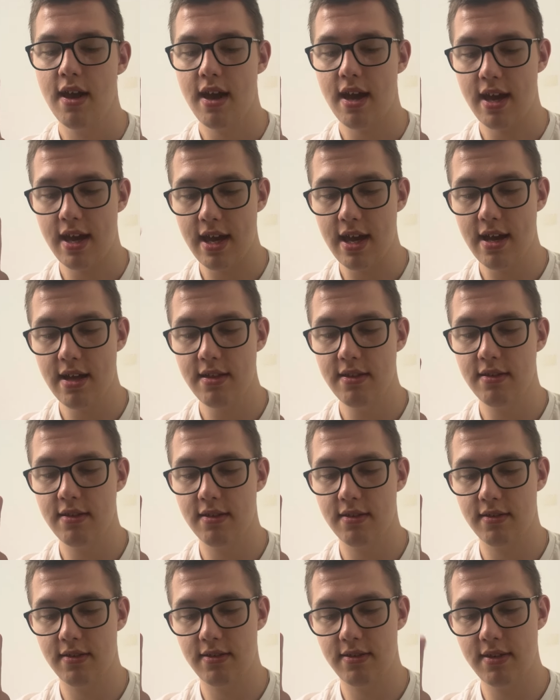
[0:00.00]
And
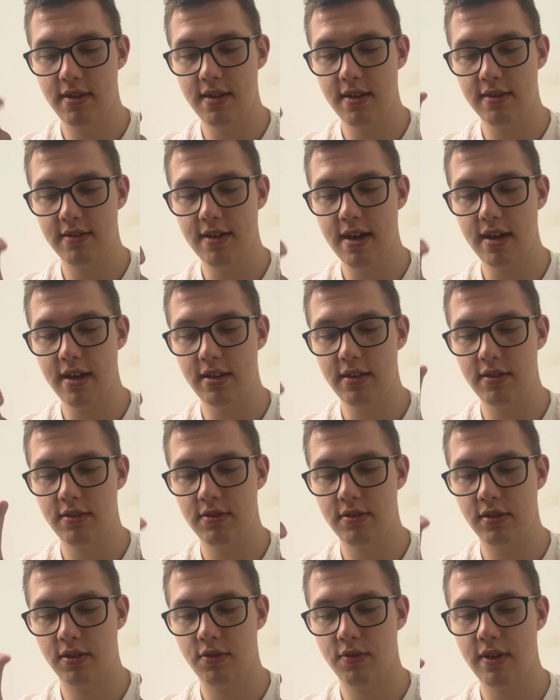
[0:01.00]
decided
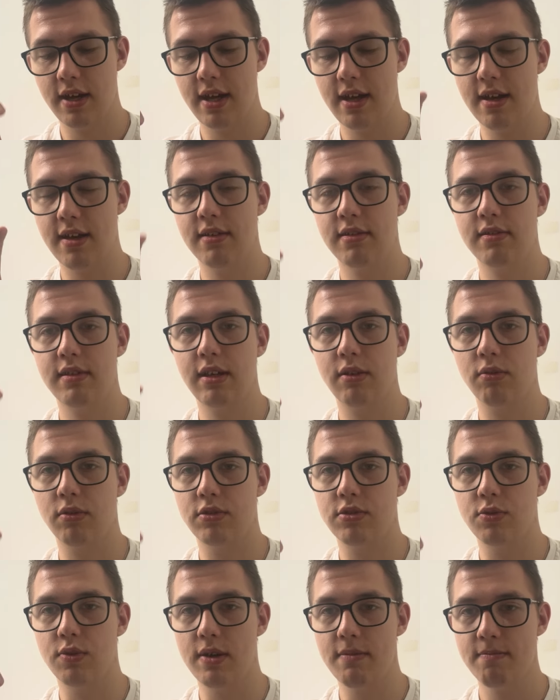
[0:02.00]
to create a sequel
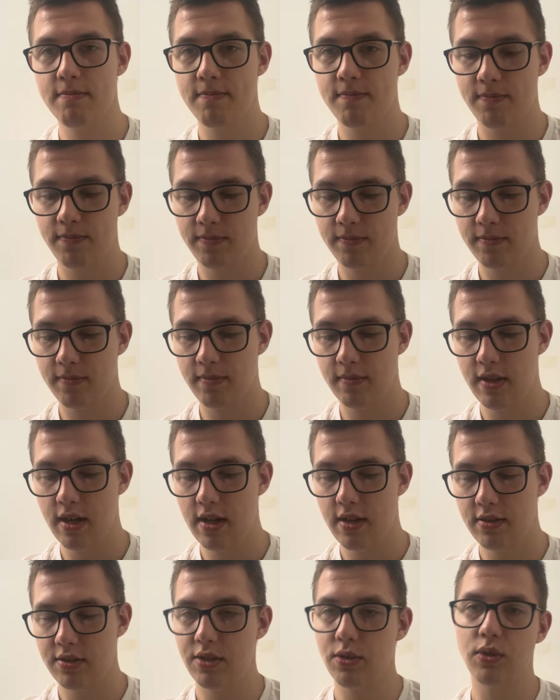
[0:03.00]
to it.
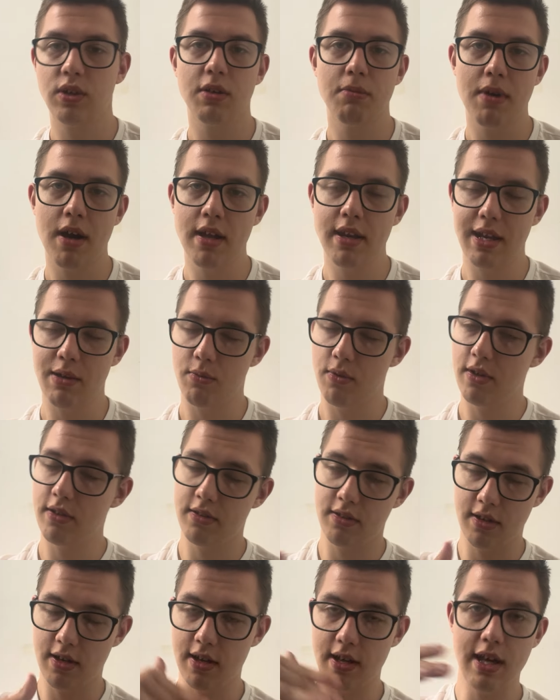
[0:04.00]
So it
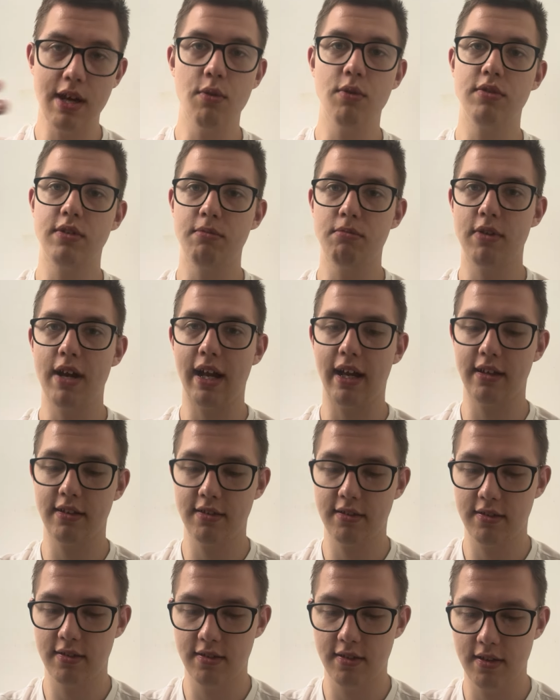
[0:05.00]
was in
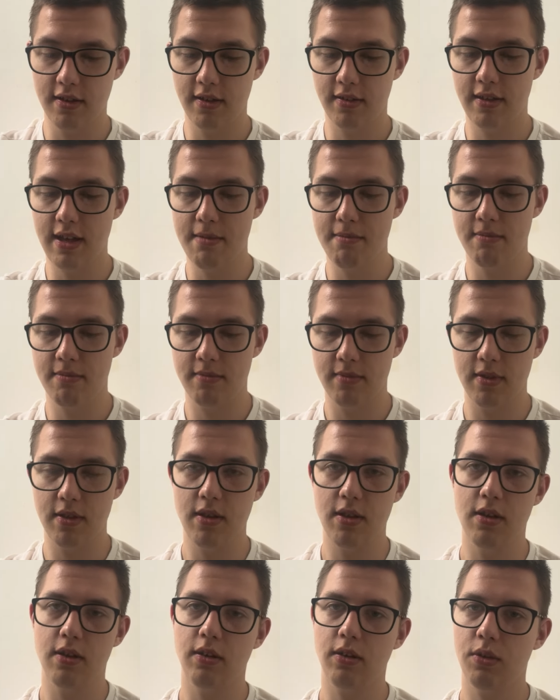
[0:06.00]
brackets, that
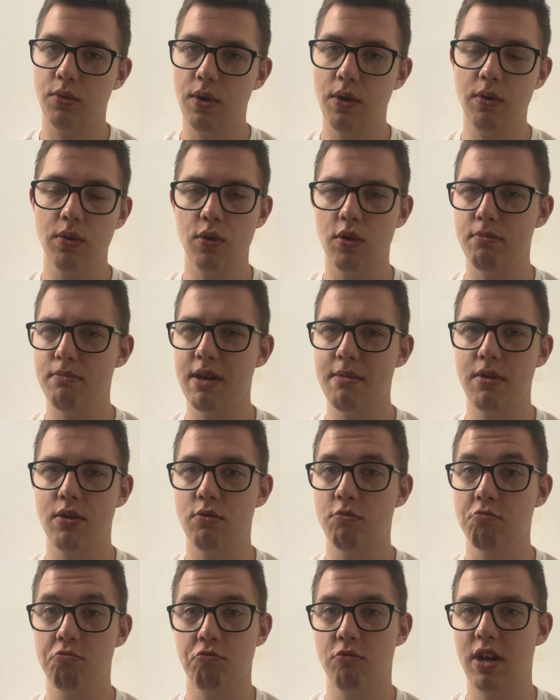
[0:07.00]
quote or memo,
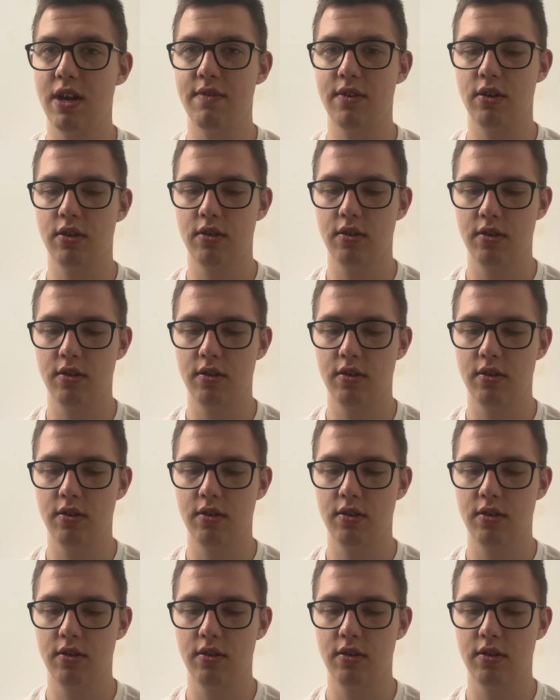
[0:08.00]
whatever.